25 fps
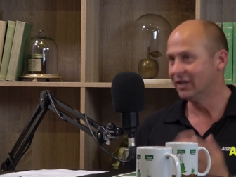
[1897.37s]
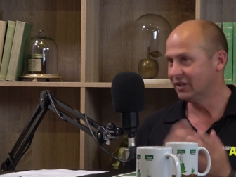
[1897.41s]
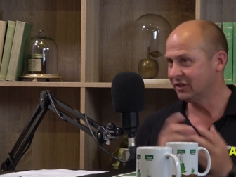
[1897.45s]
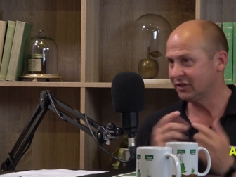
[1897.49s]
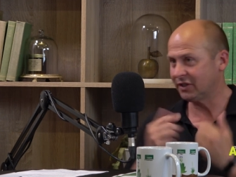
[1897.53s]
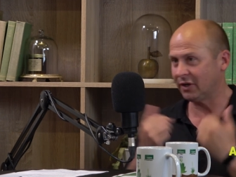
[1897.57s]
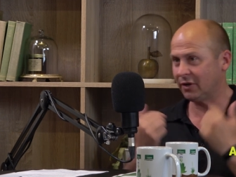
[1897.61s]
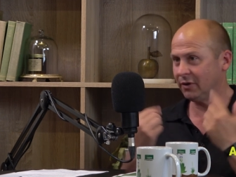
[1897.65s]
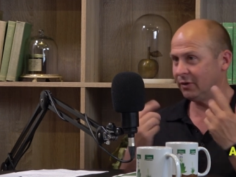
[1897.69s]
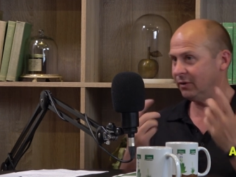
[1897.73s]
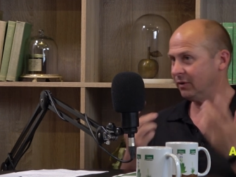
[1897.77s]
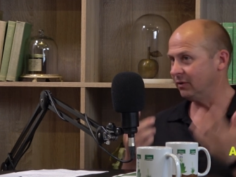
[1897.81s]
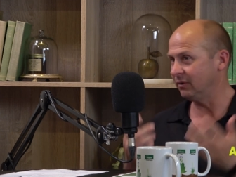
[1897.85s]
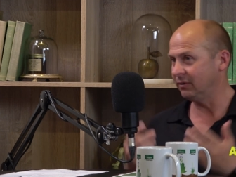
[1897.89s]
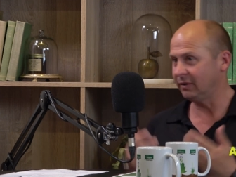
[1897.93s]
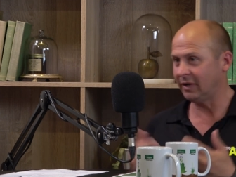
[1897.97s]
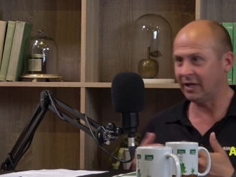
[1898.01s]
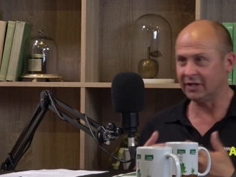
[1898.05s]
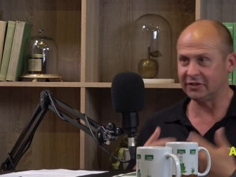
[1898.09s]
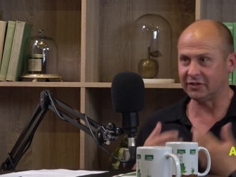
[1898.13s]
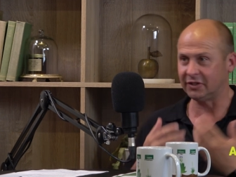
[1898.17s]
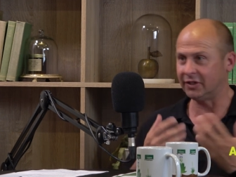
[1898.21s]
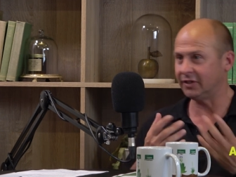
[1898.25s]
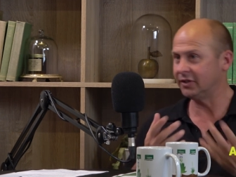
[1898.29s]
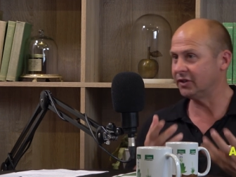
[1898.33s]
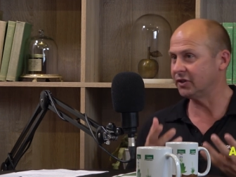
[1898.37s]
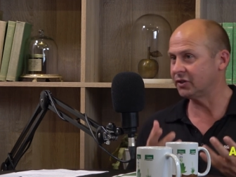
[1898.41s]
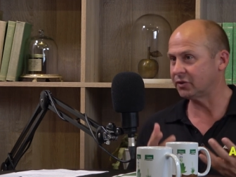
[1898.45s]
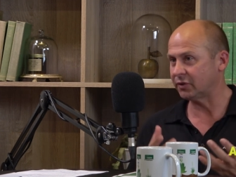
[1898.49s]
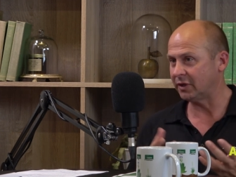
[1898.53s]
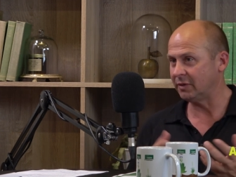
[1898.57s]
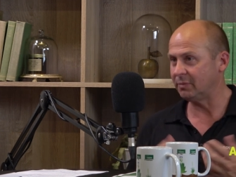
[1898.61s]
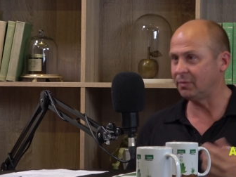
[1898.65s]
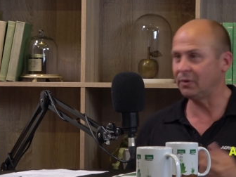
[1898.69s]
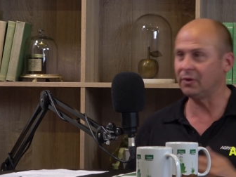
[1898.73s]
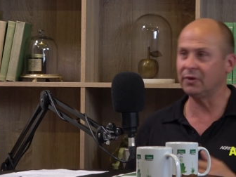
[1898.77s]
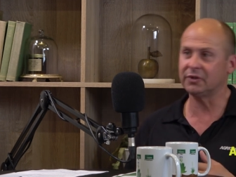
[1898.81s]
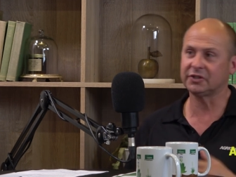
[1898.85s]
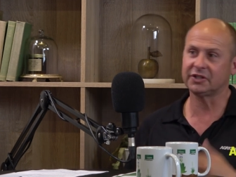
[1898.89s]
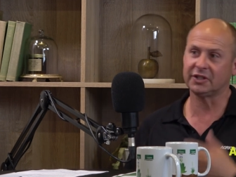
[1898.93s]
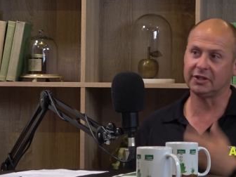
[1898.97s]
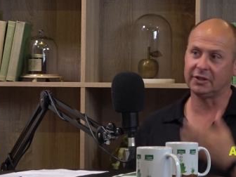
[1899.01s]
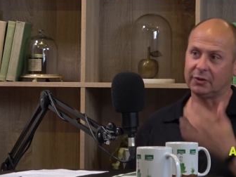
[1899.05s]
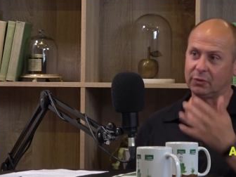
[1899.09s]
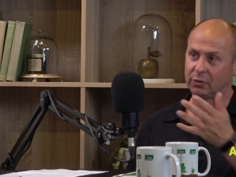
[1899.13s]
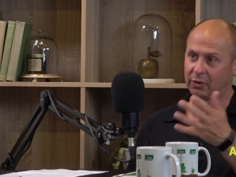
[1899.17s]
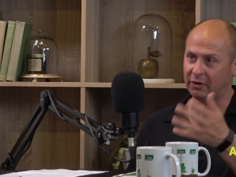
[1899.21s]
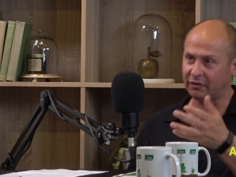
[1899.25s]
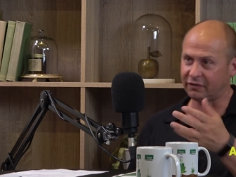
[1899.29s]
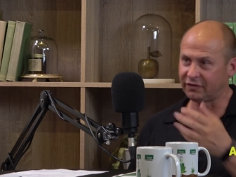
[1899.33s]
So as an industry
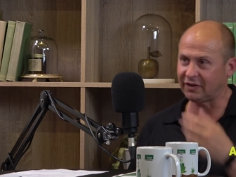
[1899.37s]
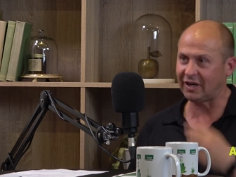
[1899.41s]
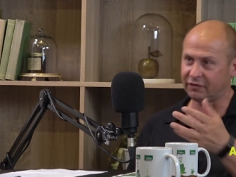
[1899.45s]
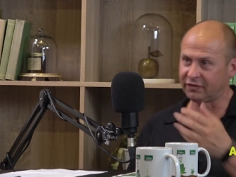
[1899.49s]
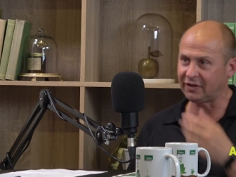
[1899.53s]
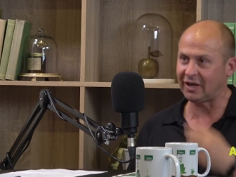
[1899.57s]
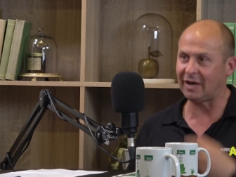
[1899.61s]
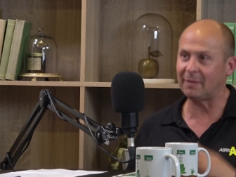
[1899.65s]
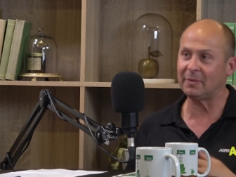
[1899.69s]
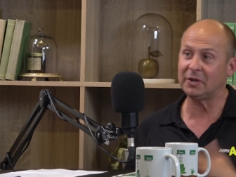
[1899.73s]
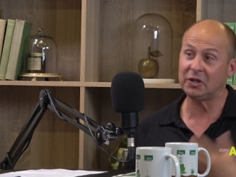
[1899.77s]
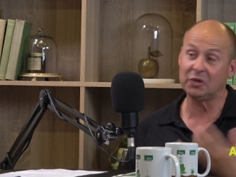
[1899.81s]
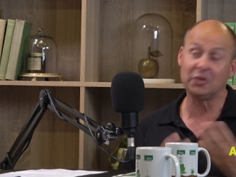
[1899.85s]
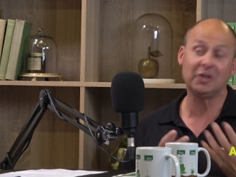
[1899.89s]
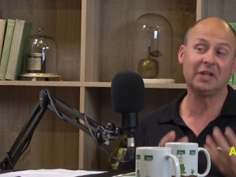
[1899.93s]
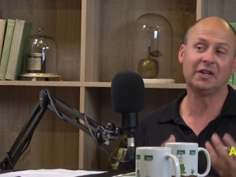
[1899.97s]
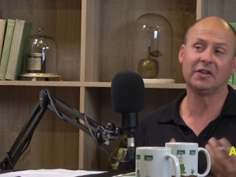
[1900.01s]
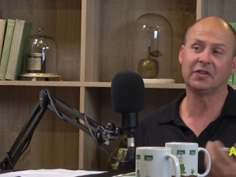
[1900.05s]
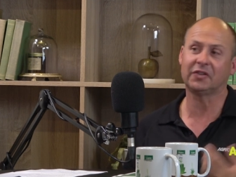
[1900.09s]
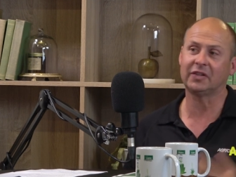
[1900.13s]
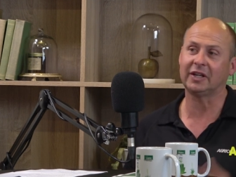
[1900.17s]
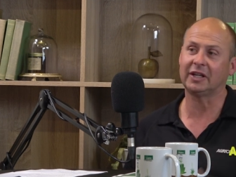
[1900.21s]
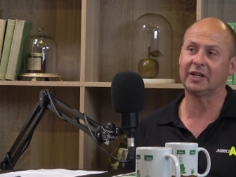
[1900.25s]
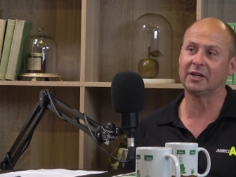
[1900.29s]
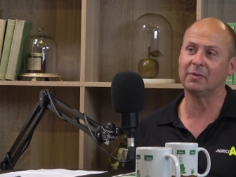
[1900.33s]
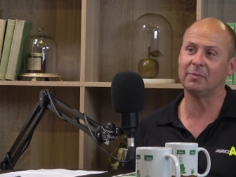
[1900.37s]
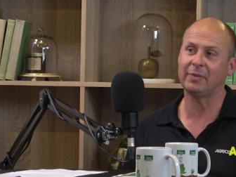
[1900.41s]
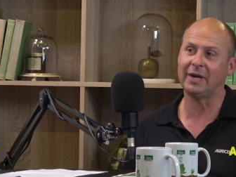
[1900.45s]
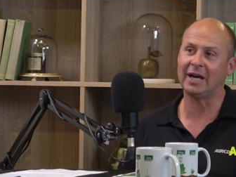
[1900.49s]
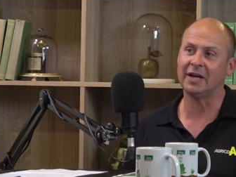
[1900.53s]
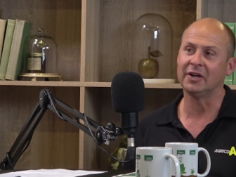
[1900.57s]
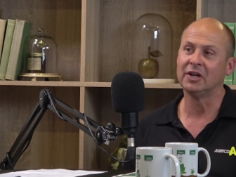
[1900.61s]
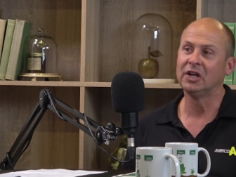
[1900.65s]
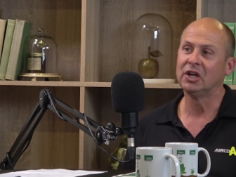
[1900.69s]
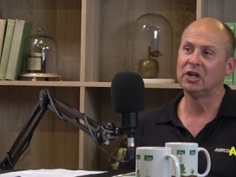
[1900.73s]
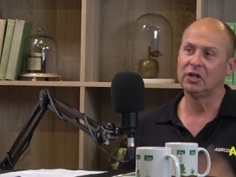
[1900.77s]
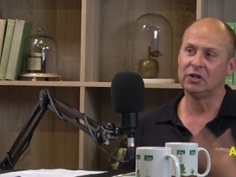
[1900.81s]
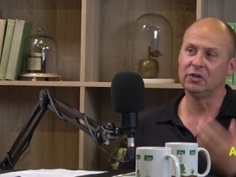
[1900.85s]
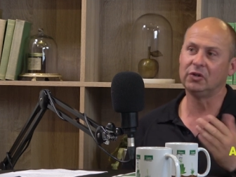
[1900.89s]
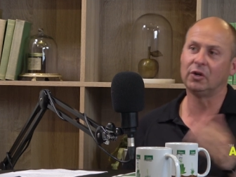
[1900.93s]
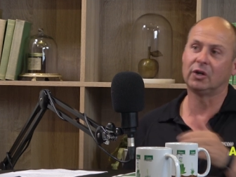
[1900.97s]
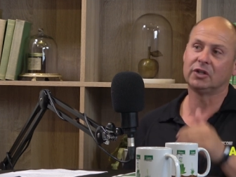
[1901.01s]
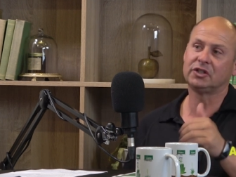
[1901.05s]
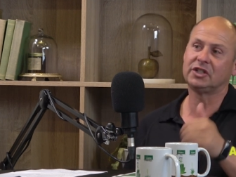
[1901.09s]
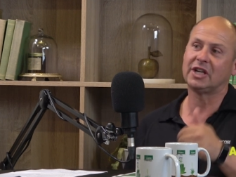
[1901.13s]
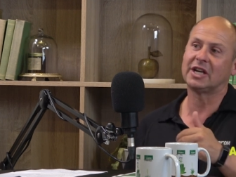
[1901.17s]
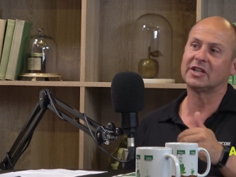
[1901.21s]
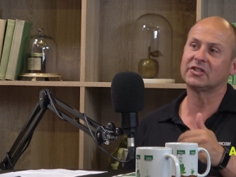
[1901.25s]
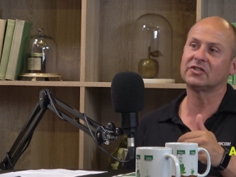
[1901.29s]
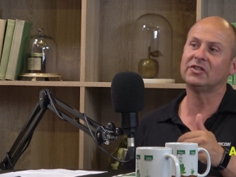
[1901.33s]
person or a farmer, you need to think about not
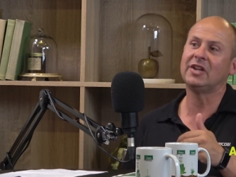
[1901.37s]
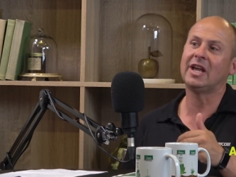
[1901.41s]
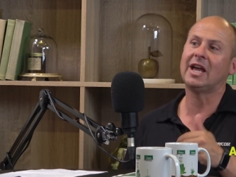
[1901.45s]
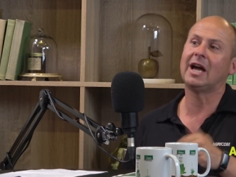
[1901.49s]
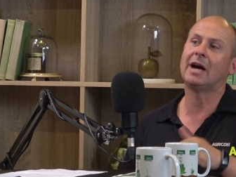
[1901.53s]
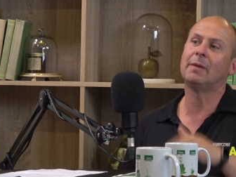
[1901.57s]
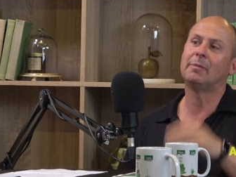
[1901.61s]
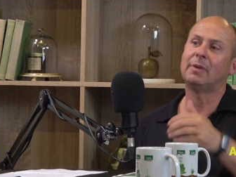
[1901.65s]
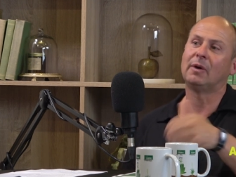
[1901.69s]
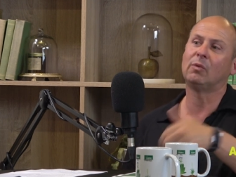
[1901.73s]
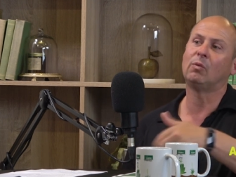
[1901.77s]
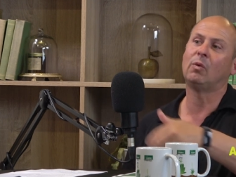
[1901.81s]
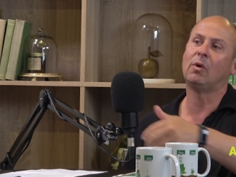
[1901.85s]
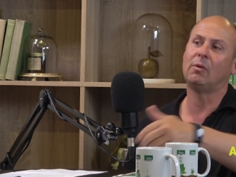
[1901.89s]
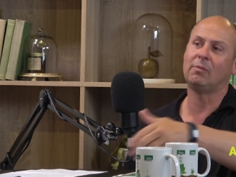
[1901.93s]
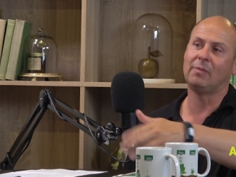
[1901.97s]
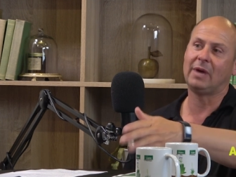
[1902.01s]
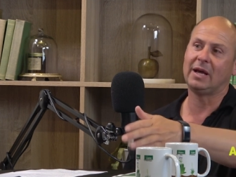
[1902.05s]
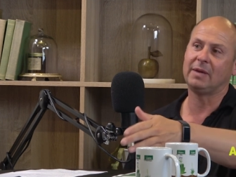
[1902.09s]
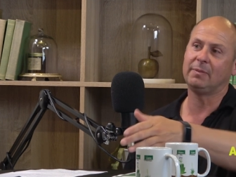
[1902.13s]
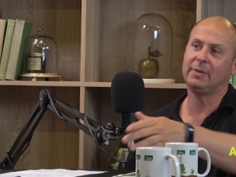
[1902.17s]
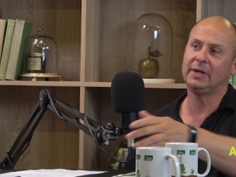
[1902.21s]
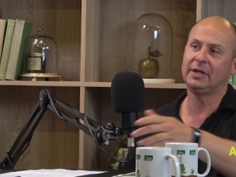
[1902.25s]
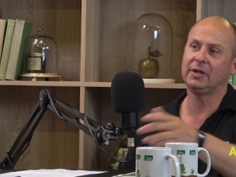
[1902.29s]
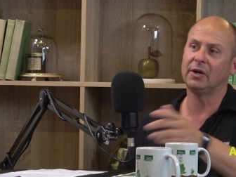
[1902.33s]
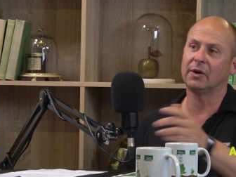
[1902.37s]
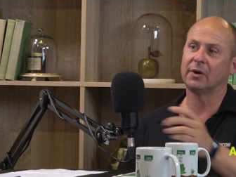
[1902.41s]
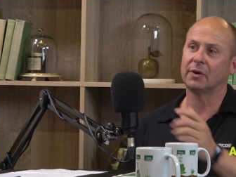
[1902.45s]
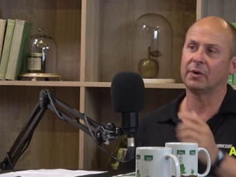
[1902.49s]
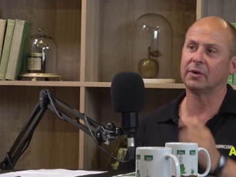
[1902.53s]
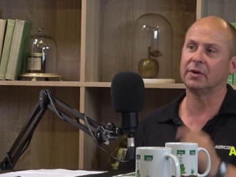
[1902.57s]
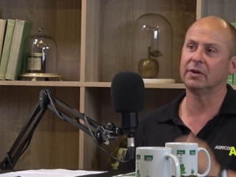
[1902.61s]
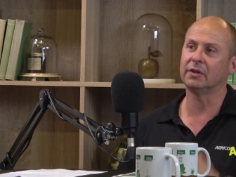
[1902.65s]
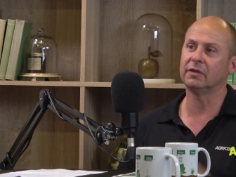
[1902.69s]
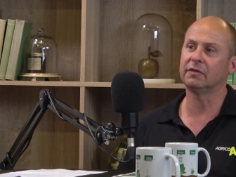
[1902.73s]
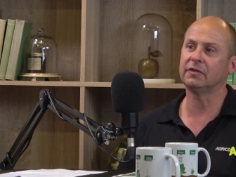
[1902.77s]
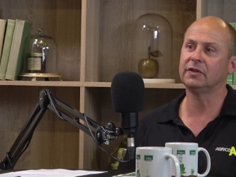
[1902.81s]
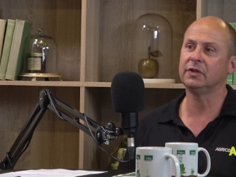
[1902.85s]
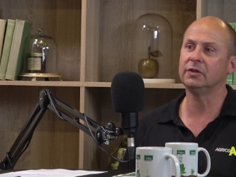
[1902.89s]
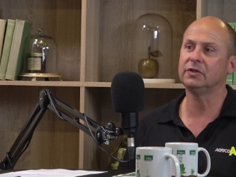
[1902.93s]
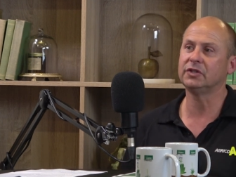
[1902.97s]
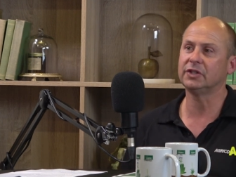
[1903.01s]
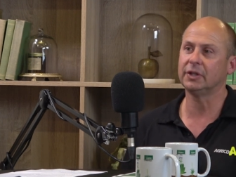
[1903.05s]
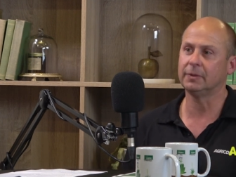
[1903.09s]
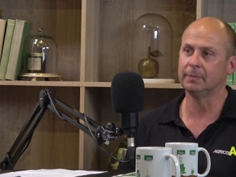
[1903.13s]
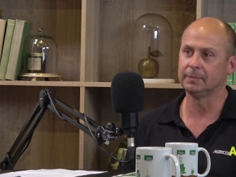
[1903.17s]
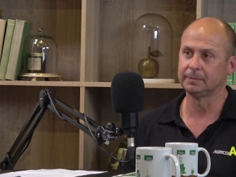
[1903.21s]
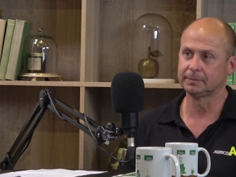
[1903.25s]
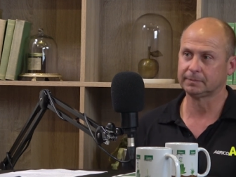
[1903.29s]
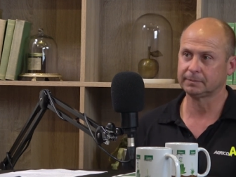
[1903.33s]
just now, but what may be going on in the future.